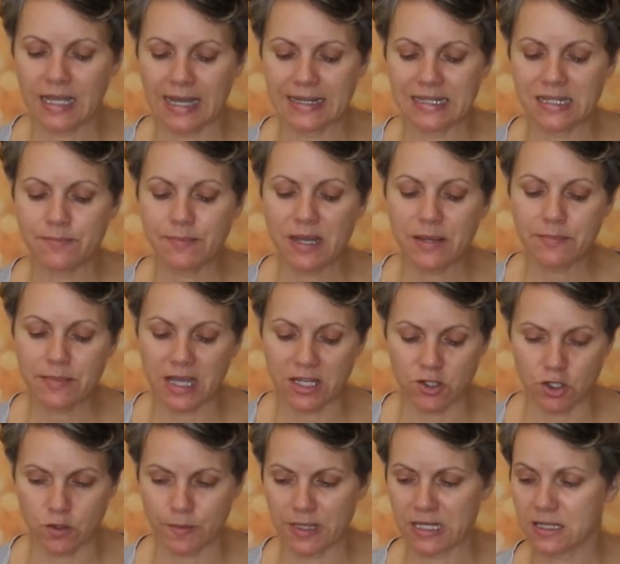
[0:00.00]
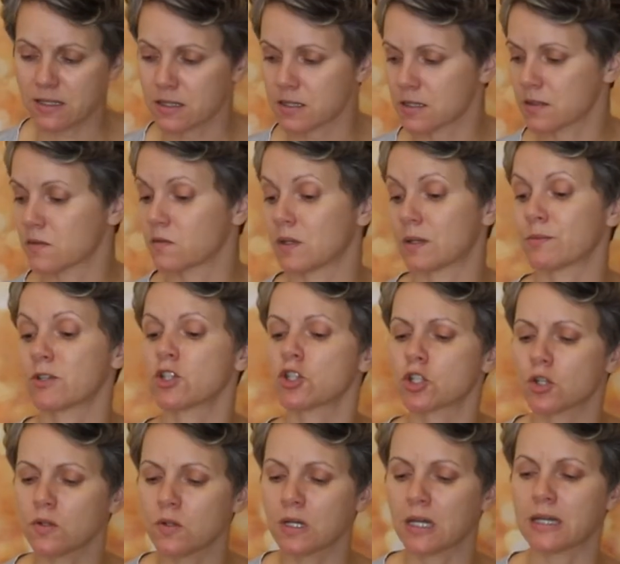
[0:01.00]
I did my measurements. I'm going to
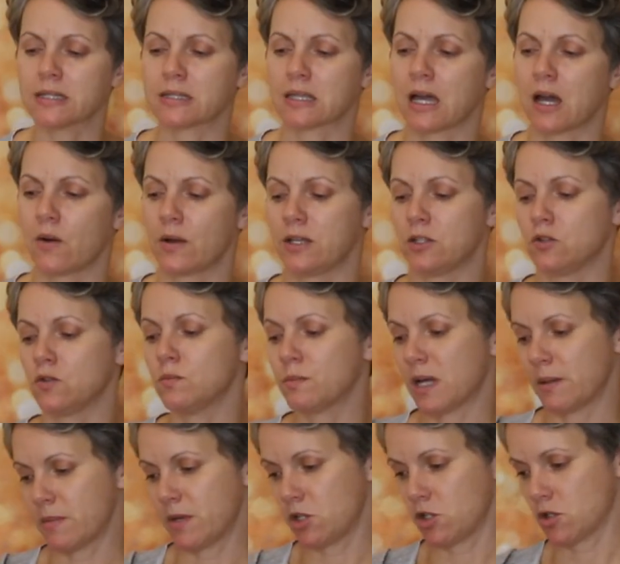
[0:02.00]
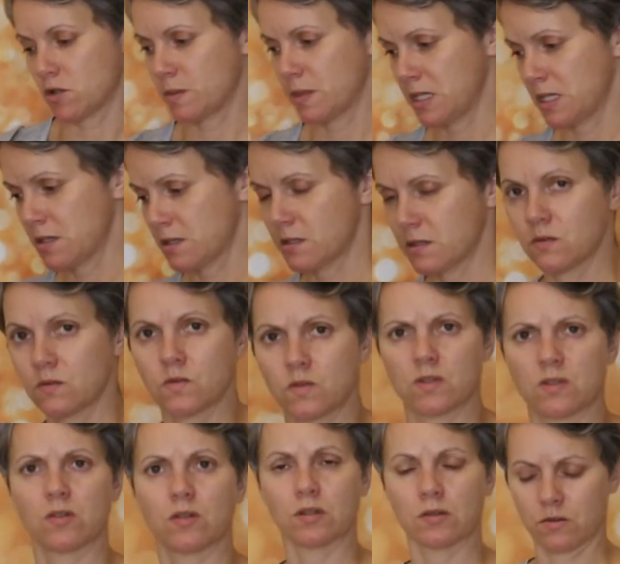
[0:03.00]
show you guys how I do my measurements.
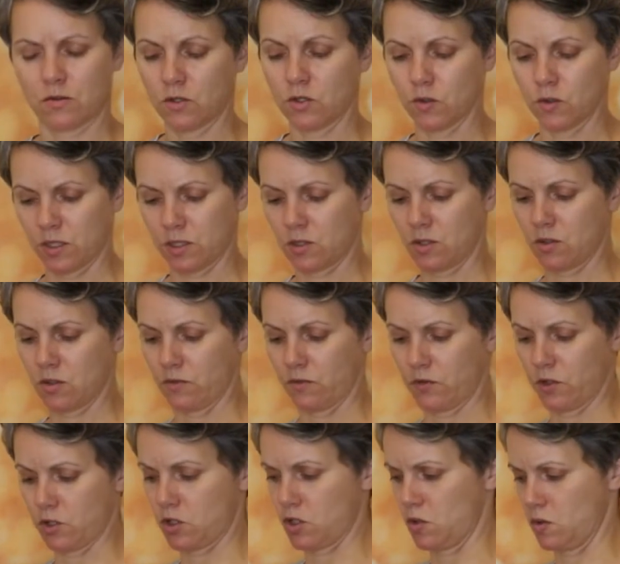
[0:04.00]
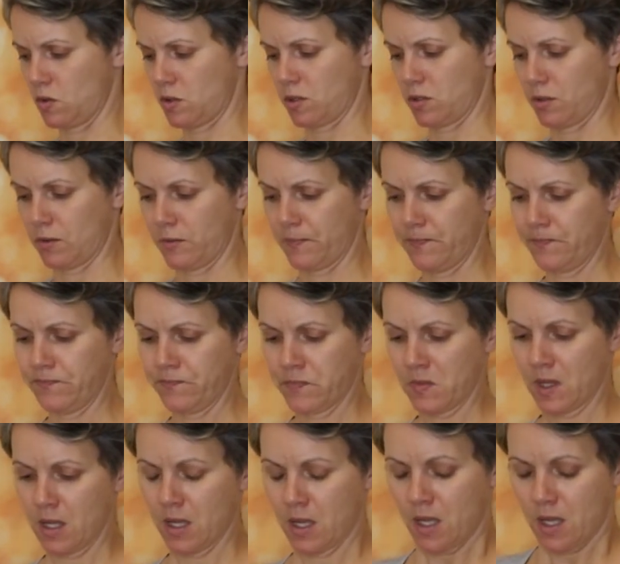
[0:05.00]
So you can do it too if you choose to.
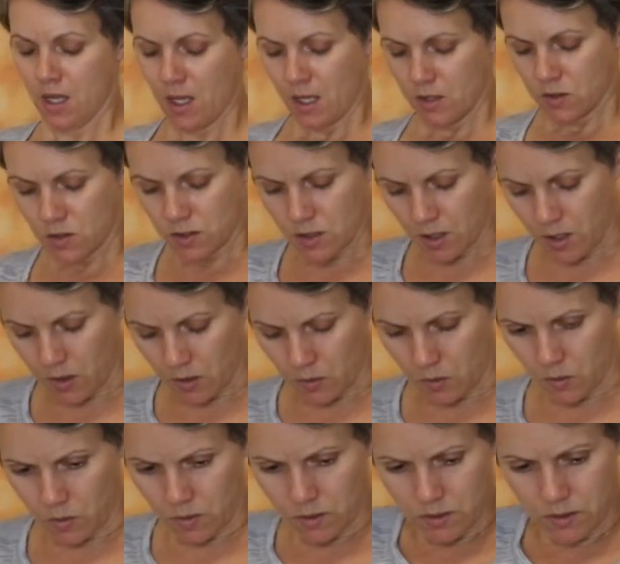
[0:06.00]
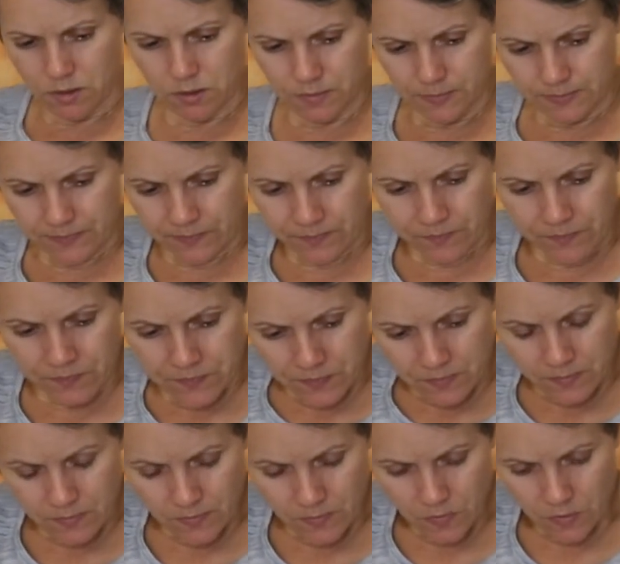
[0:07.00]
So,
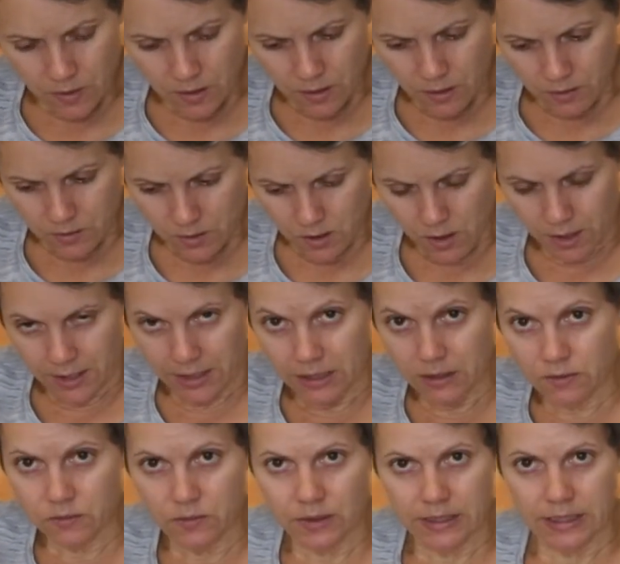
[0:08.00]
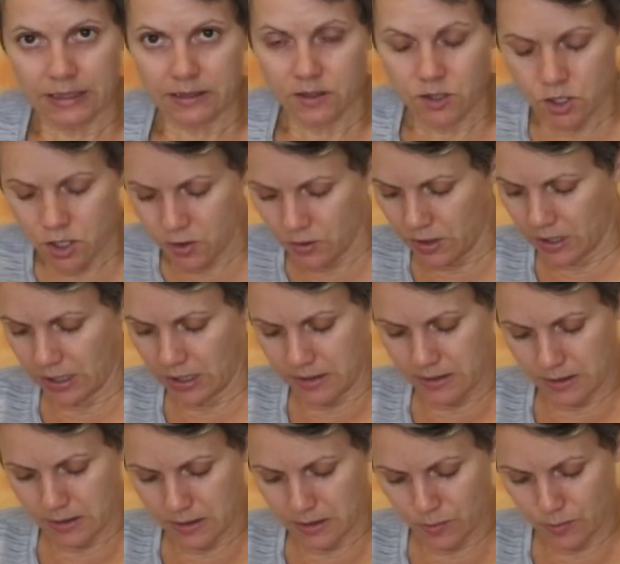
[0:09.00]
sorry, I hate to show you
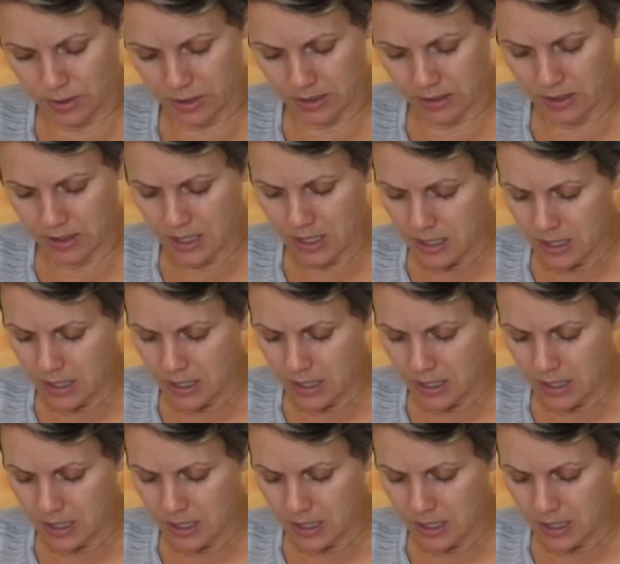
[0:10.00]
guys this, but